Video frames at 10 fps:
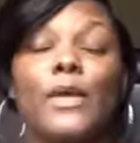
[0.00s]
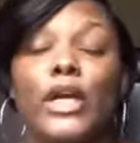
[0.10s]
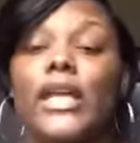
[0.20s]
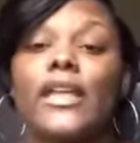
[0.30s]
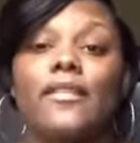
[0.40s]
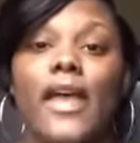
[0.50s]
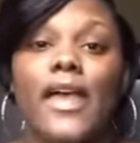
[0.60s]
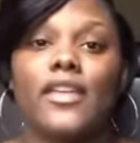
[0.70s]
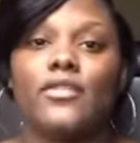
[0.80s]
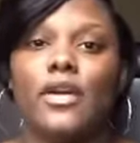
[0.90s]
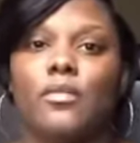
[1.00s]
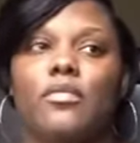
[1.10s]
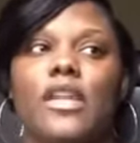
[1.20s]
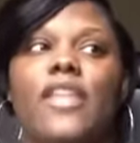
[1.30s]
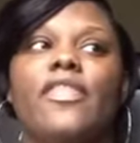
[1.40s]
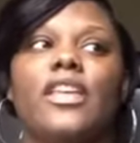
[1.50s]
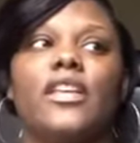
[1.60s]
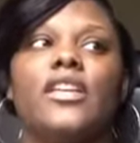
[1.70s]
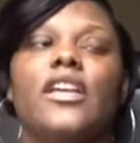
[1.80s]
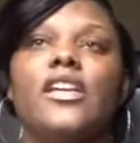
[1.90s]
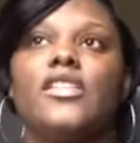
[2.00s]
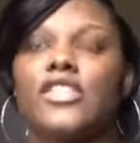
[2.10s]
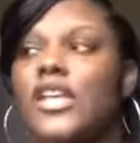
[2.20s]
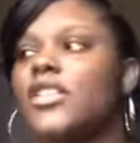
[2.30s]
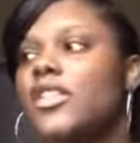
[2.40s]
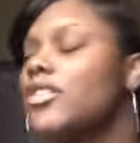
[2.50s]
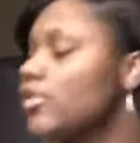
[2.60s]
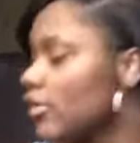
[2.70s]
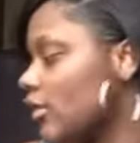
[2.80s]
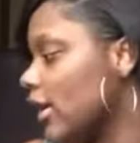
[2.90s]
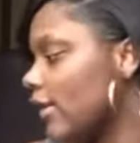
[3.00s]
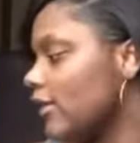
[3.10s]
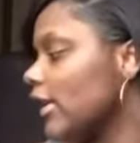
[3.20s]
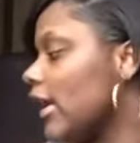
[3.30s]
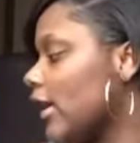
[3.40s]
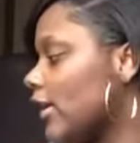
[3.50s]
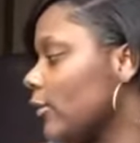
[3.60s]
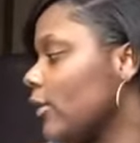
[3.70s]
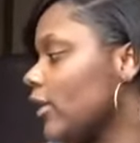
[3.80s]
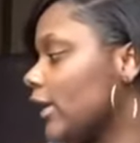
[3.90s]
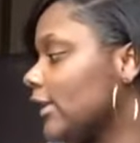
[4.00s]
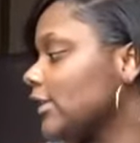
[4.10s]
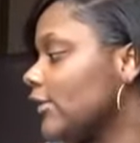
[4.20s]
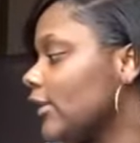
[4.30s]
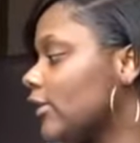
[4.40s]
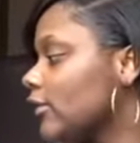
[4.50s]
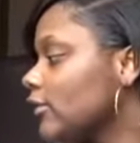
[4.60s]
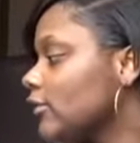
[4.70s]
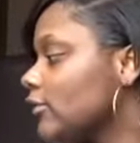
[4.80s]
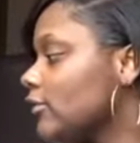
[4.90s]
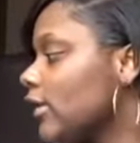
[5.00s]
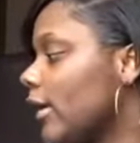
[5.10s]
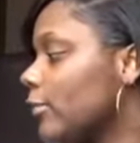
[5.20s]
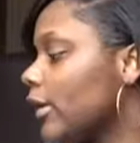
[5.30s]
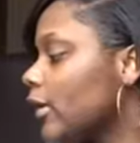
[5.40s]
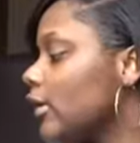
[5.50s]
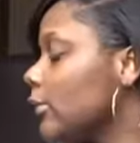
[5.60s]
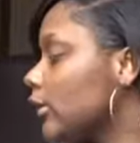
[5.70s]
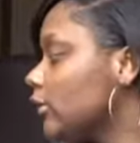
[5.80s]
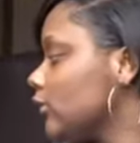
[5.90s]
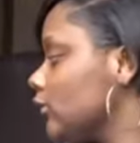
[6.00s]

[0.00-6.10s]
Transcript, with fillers: praying that, you know, nothing changes. You're going to have to get out of here with all of that sniffing. Like, bro, come on.